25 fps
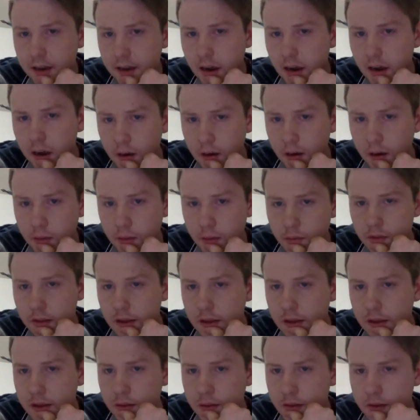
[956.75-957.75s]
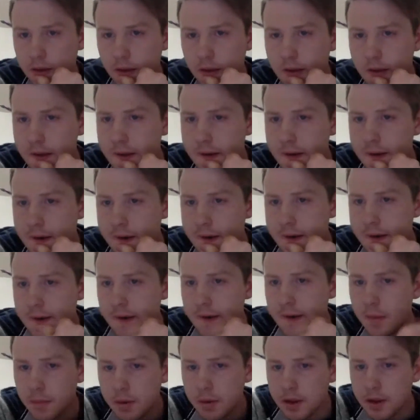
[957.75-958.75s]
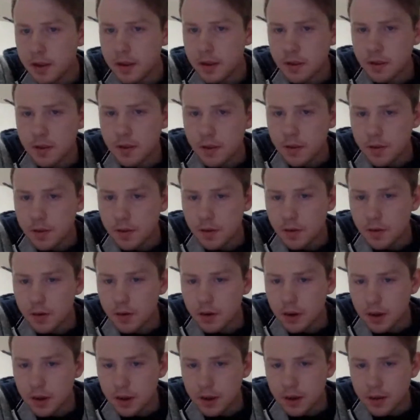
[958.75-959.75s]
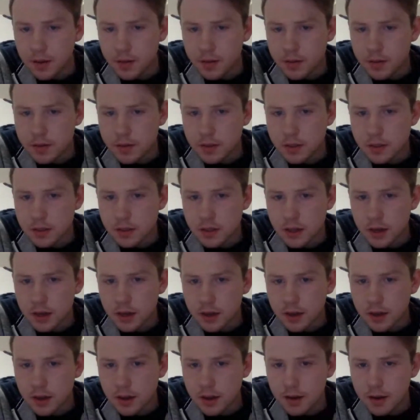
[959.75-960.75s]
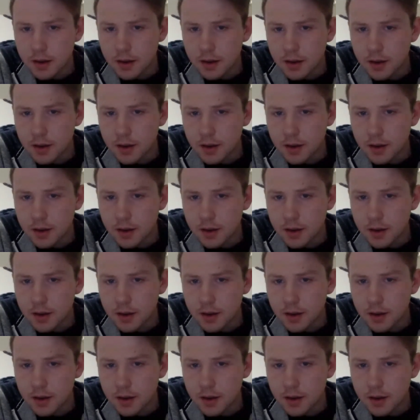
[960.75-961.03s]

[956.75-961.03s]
column of the table, complete. Okay, 1 second.